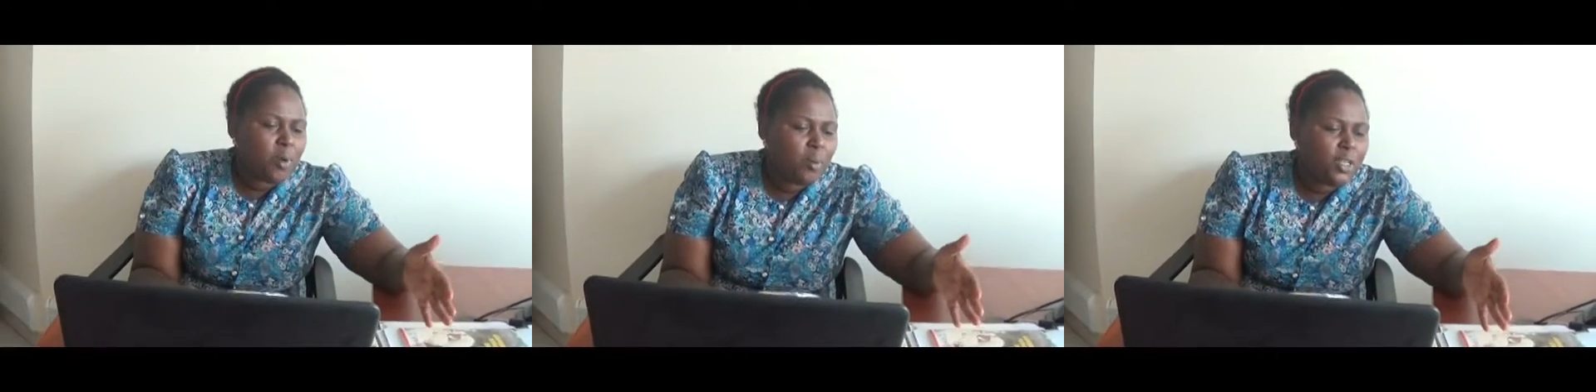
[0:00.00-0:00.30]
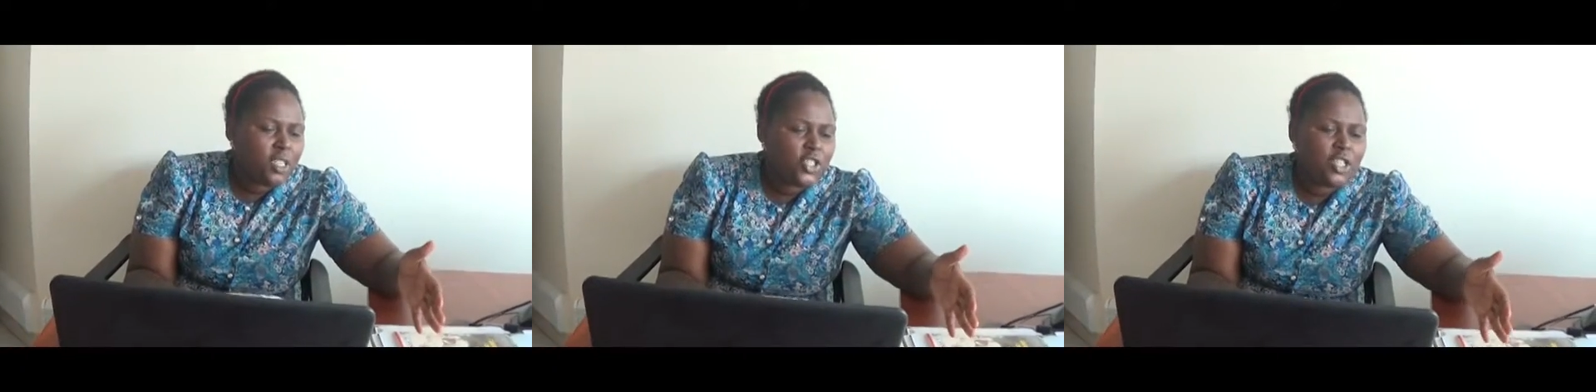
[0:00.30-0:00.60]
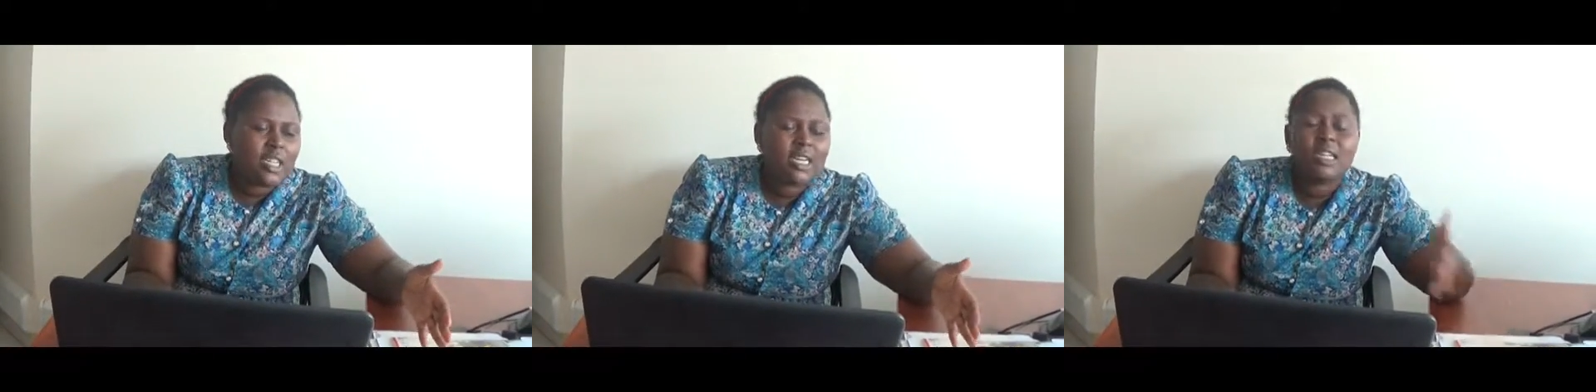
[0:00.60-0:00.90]

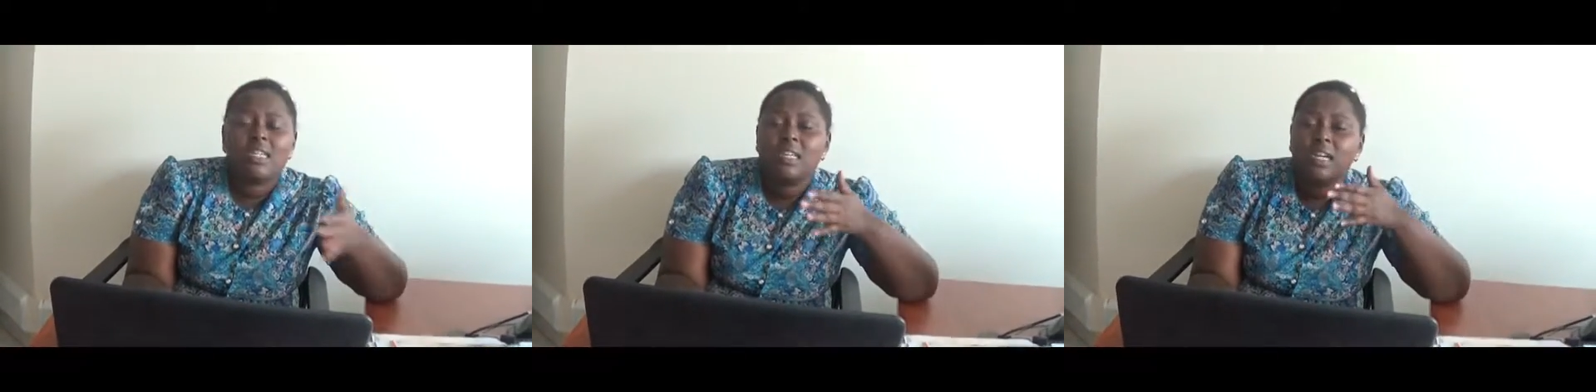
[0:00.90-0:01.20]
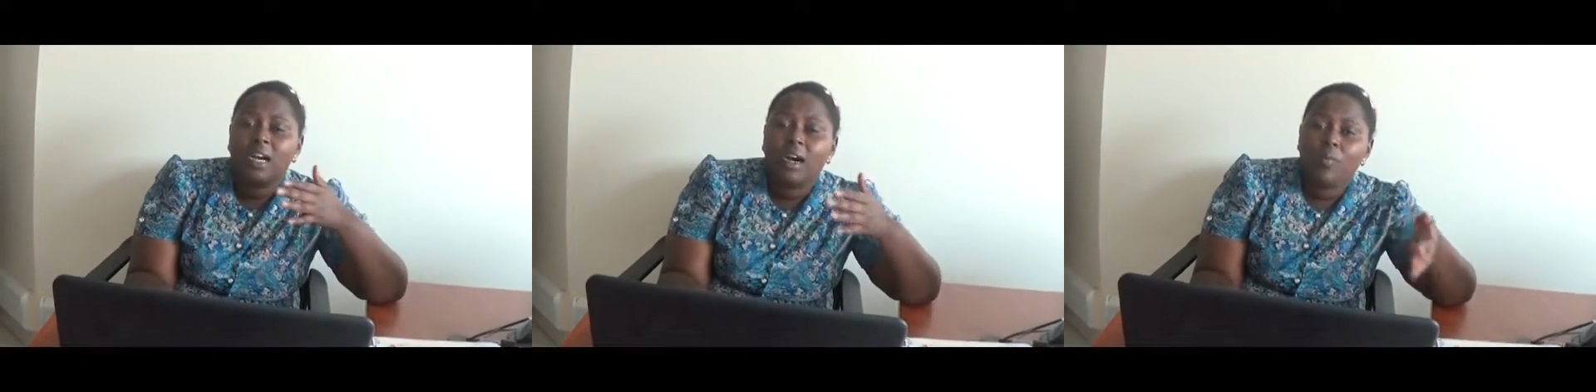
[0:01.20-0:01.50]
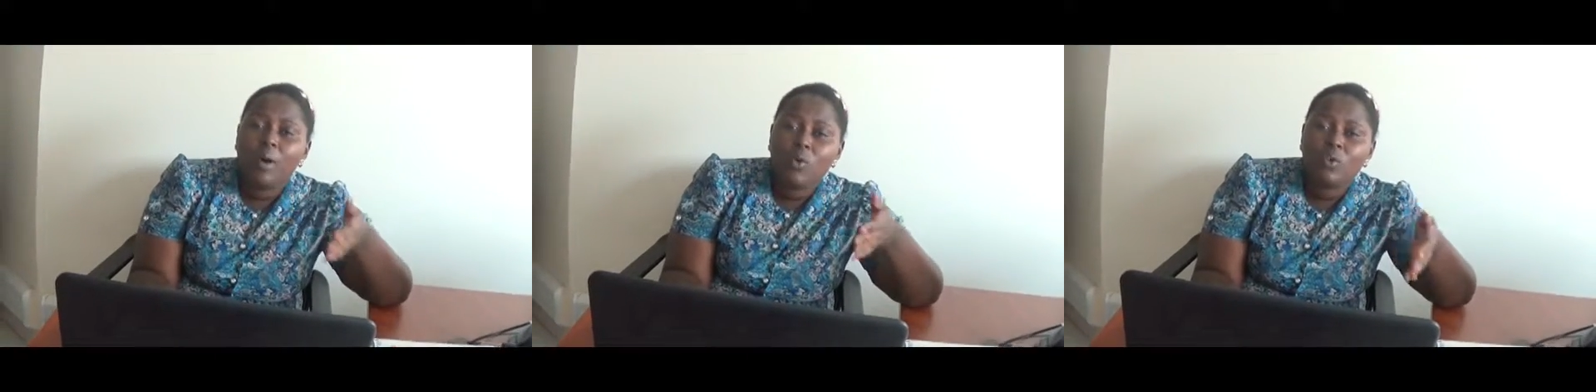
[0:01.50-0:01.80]
publishing
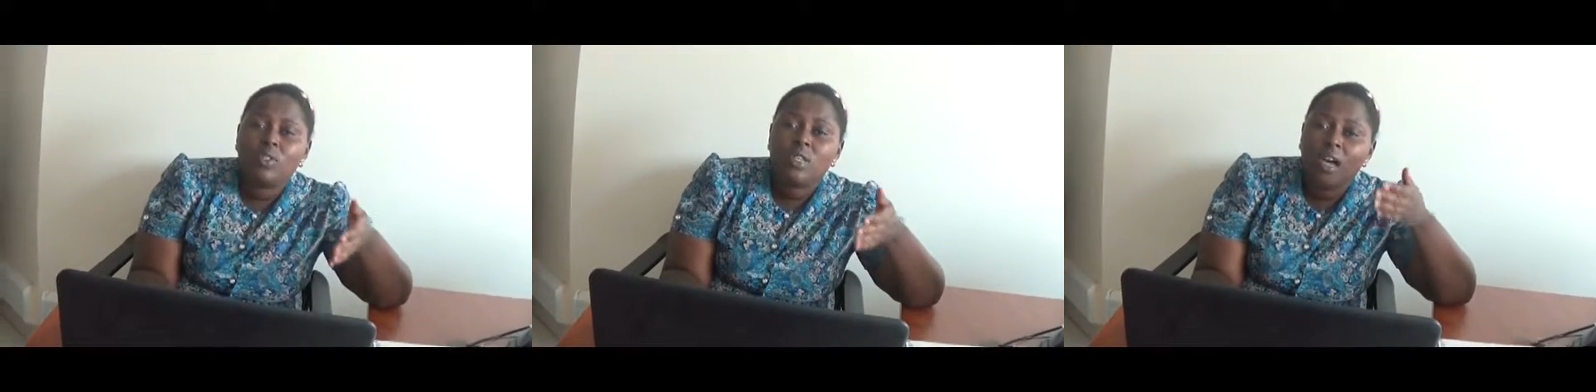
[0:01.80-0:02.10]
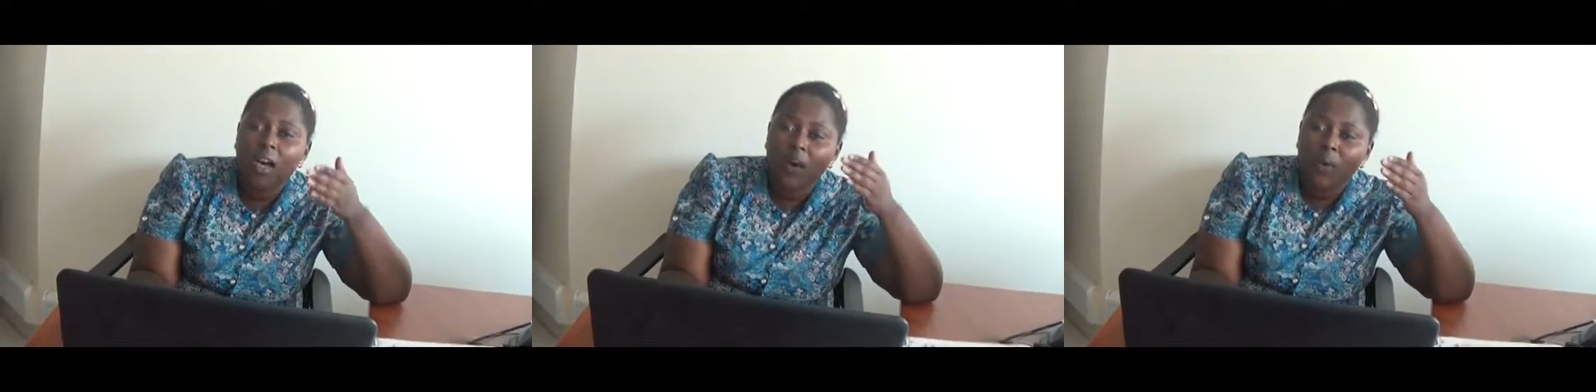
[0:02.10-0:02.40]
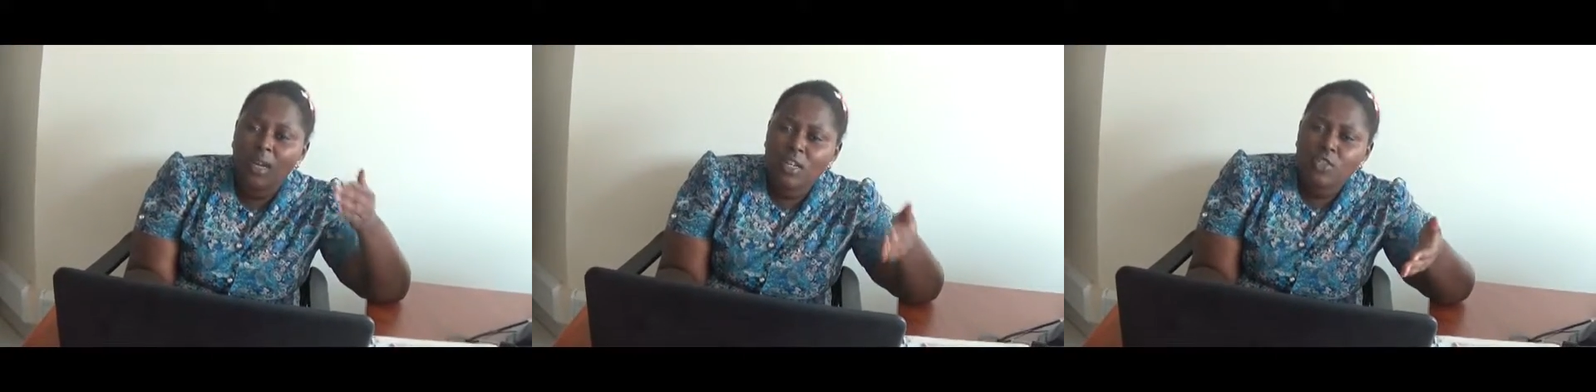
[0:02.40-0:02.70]
about
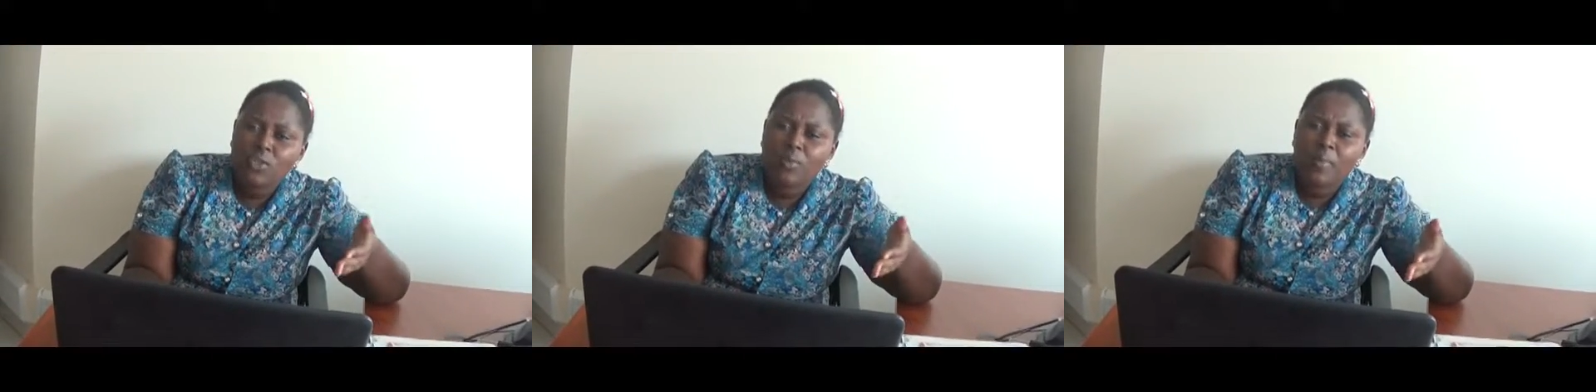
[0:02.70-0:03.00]
our national